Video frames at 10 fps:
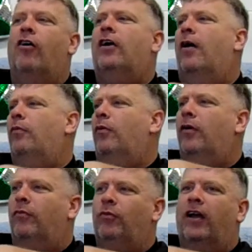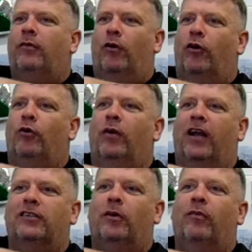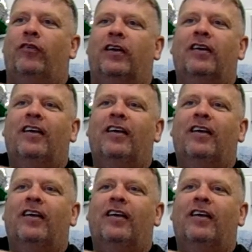Okay, well I'm right, well I know where that's coming from.